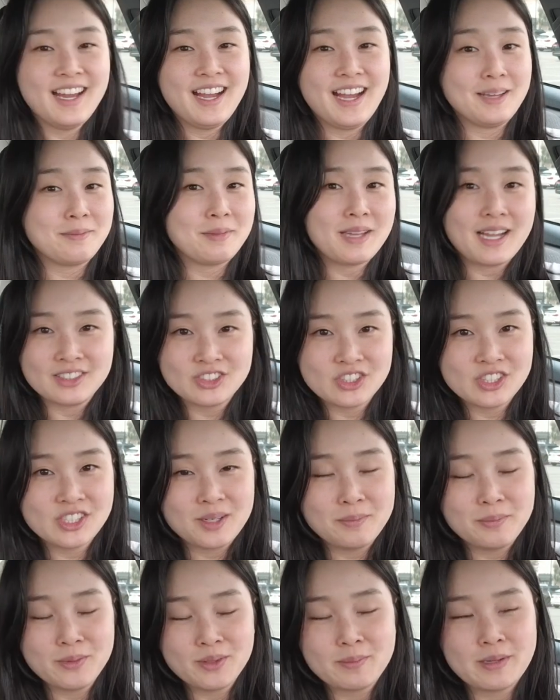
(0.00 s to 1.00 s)
I'm catching
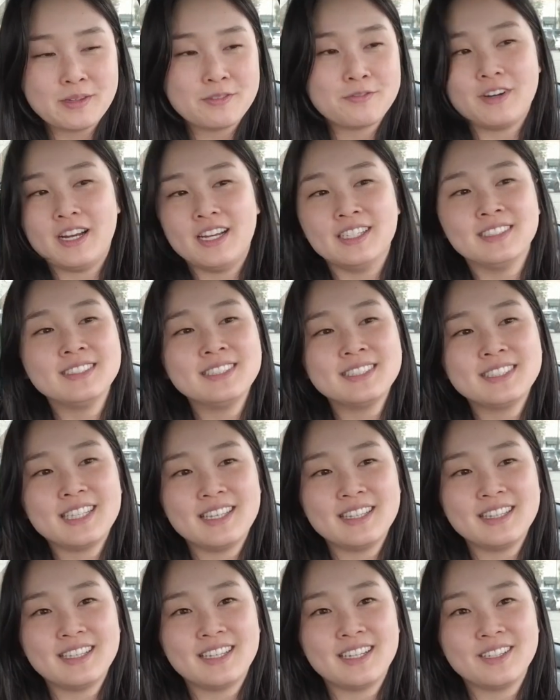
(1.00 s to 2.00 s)
up with my friends,
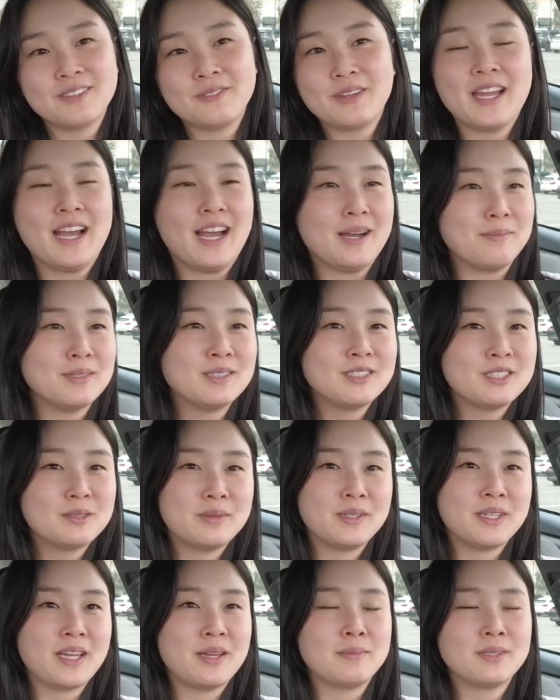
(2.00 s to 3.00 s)
and then we happen to
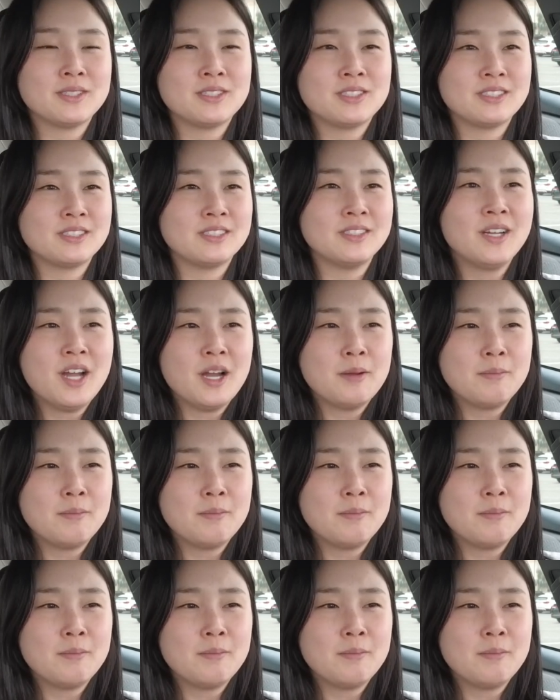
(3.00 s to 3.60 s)
be able to